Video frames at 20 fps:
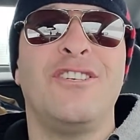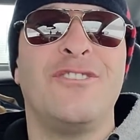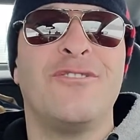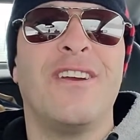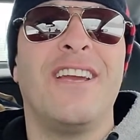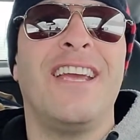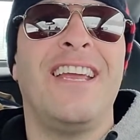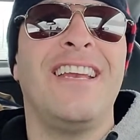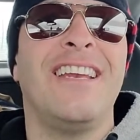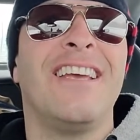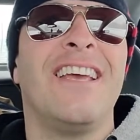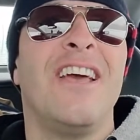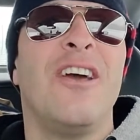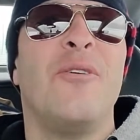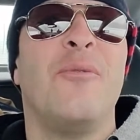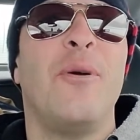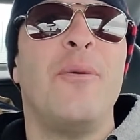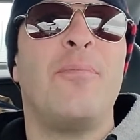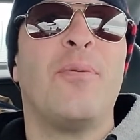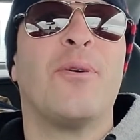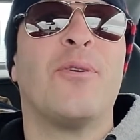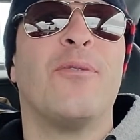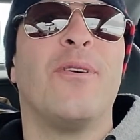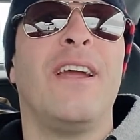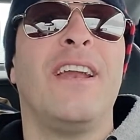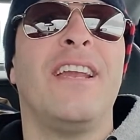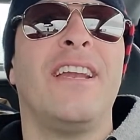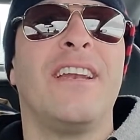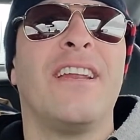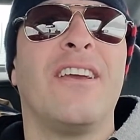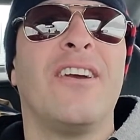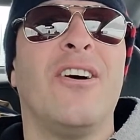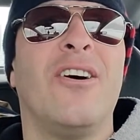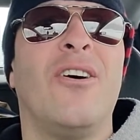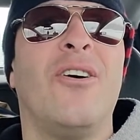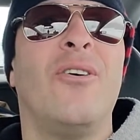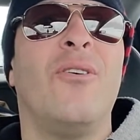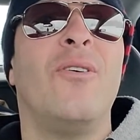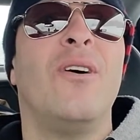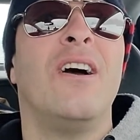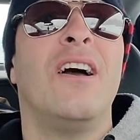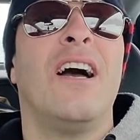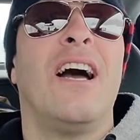trained. We put her right in to go.